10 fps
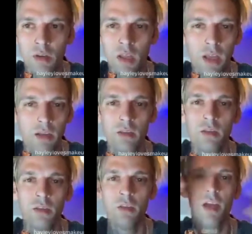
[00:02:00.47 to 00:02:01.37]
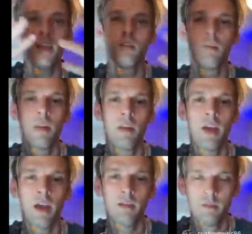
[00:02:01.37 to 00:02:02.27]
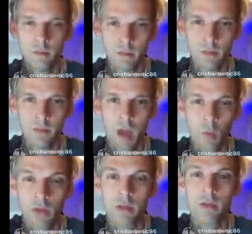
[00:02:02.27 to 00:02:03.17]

Like, you guys all did that. How was